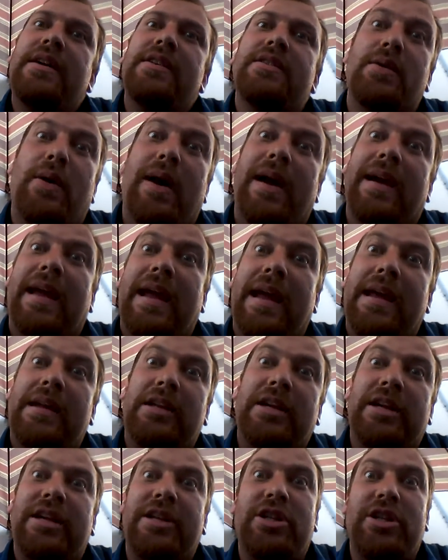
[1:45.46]
So I can't
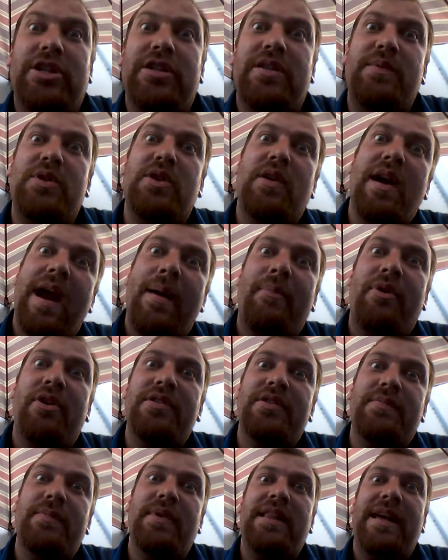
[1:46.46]
look at your
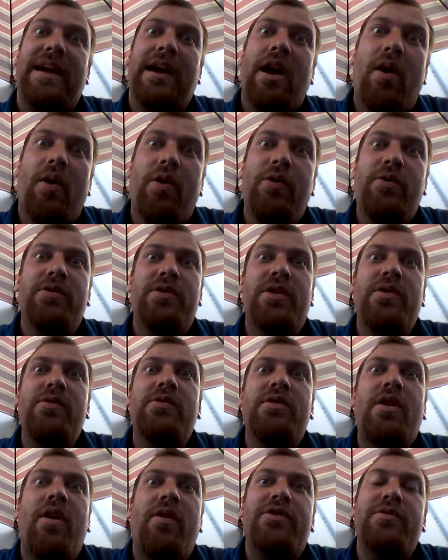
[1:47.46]
subscribers and be like, oh, who's
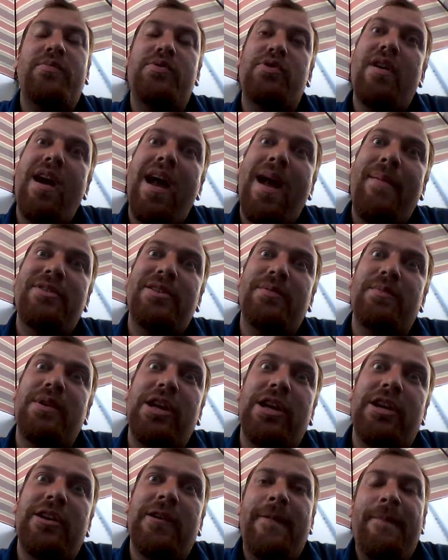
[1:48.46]
who's all subscribed to
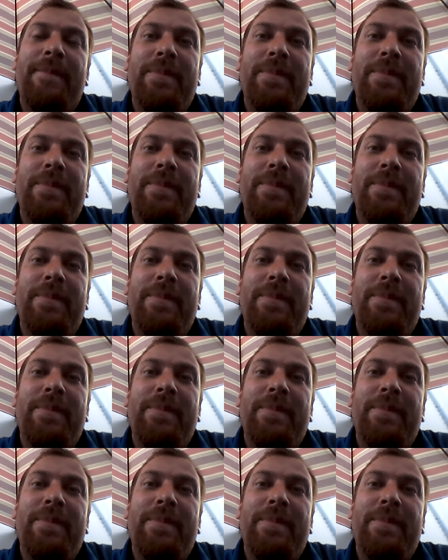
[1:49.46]
me?